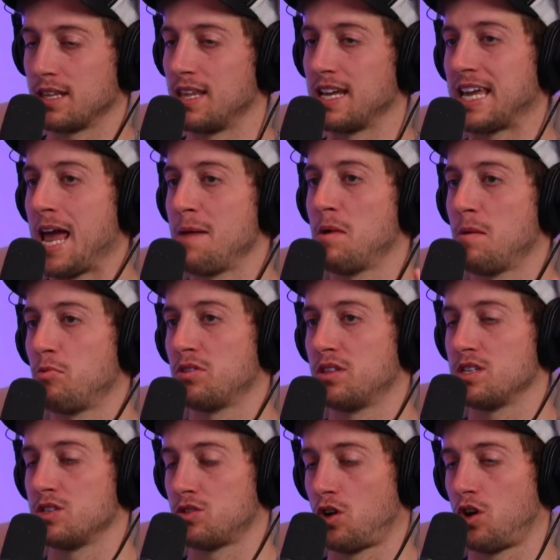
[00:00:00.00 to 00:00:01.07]
They came up with
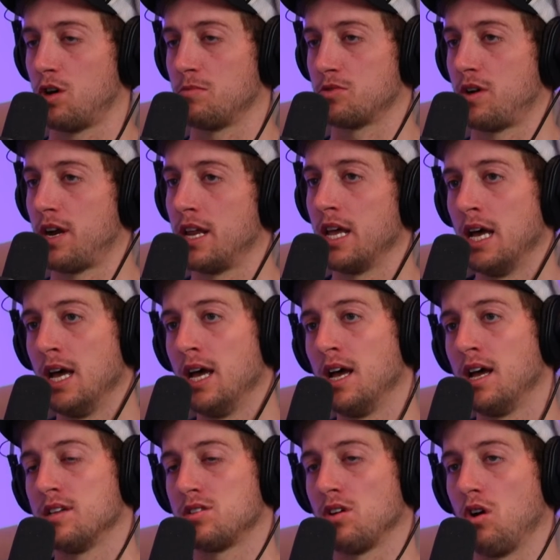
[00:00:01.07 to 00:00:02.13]
these terms, right?
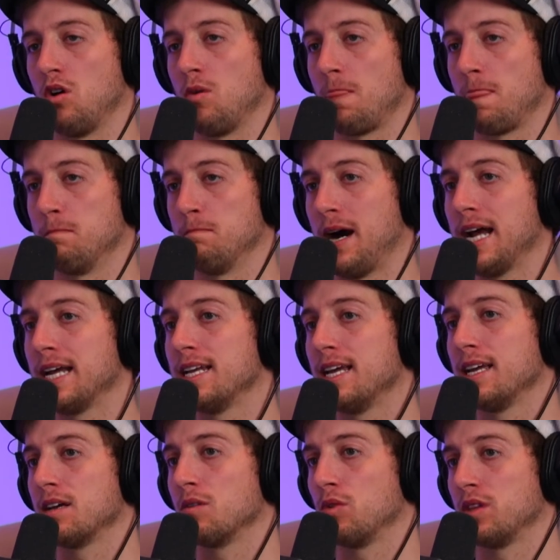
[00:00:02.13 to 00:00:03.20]
So
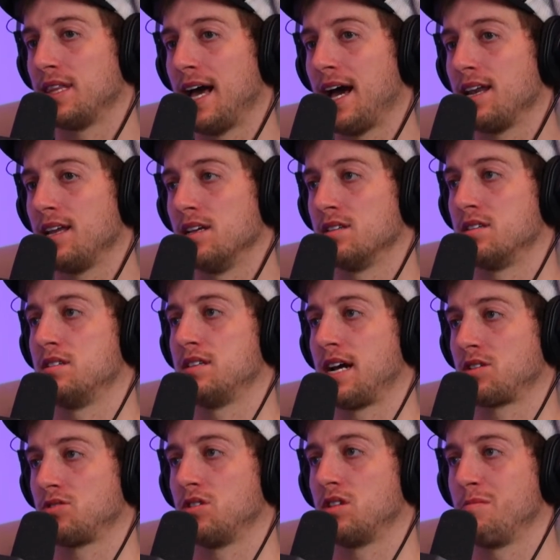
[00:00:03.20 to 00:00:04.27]
mining, what that is
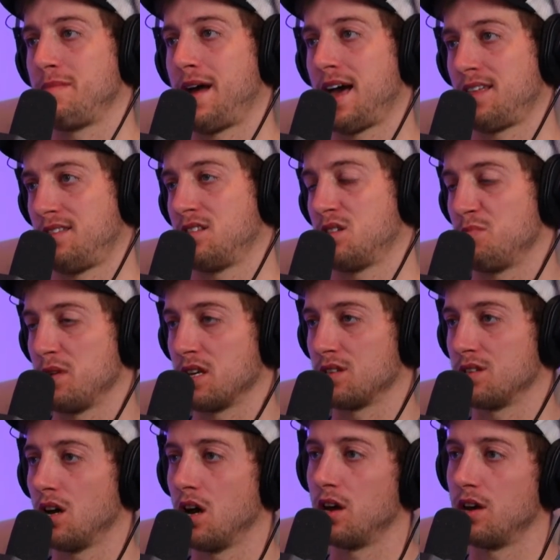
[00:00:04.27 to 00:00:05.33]
actually the math that's
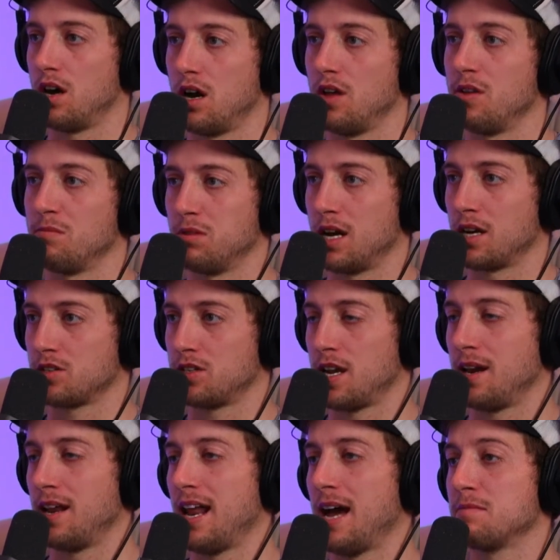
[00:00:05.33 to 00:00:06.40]
being done on the
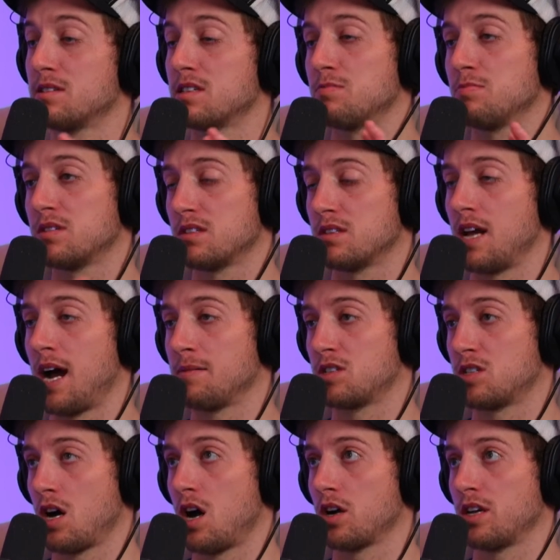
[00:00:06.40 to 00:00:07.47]
blockchain. And I'm
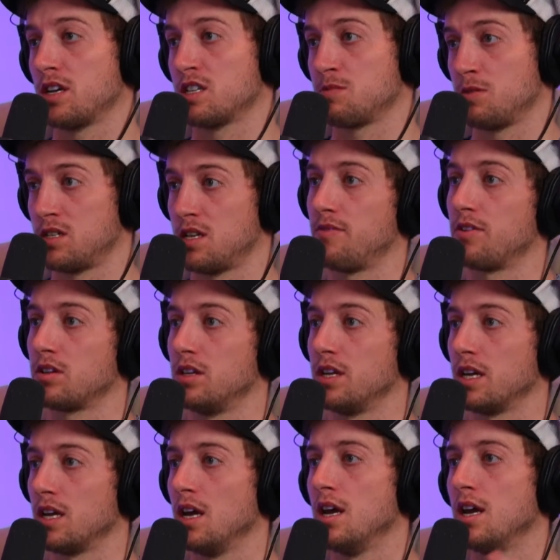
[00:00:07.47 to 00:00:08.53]
talking
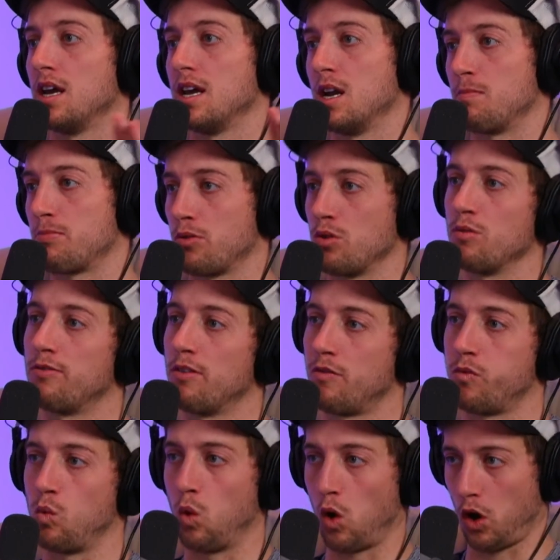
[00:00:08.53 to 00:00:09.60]
specifically in a proof
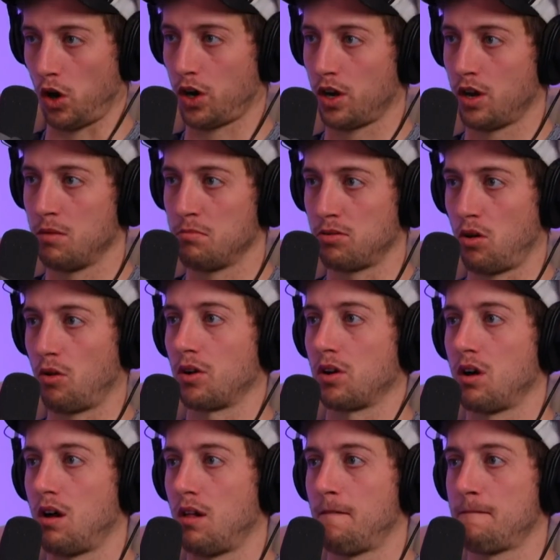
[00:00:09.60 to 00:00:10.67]
of work
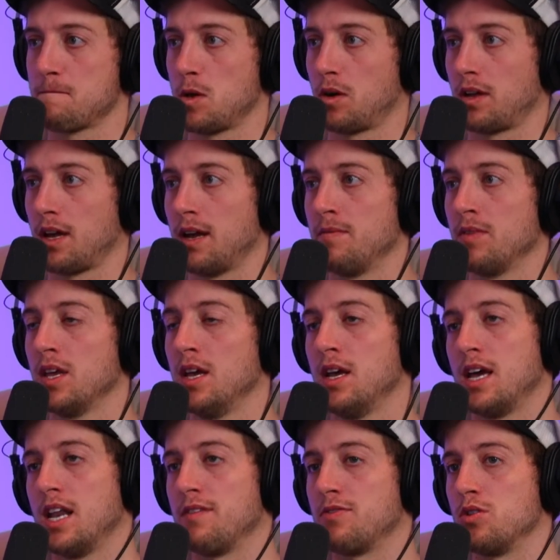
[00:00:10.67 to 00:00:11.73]
protocol. Okay.
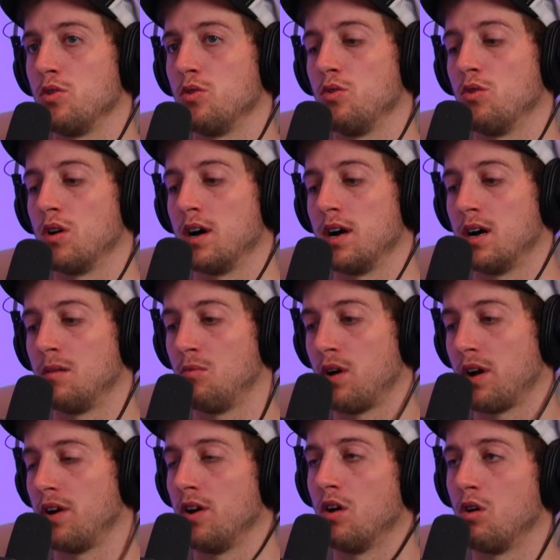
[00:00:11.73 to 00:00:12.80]
And if you
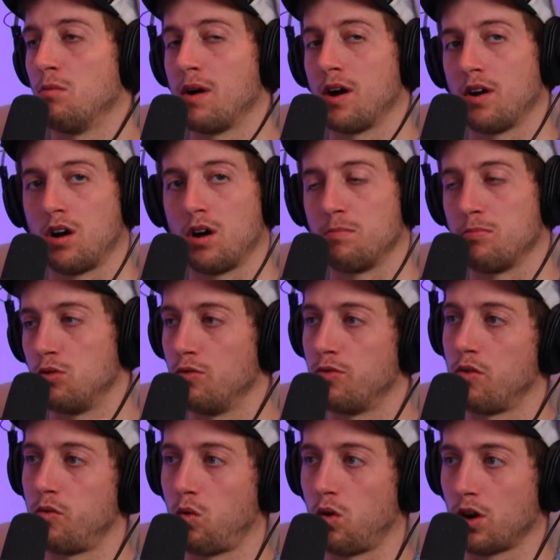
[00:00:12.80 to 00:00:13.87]
want to know about our
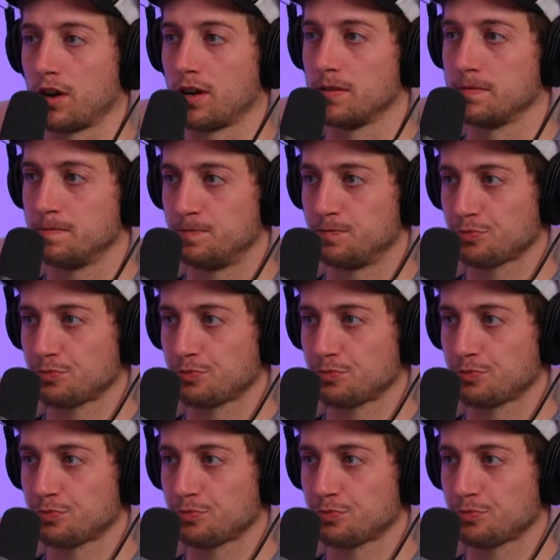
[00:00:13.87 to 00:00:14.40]
proof of work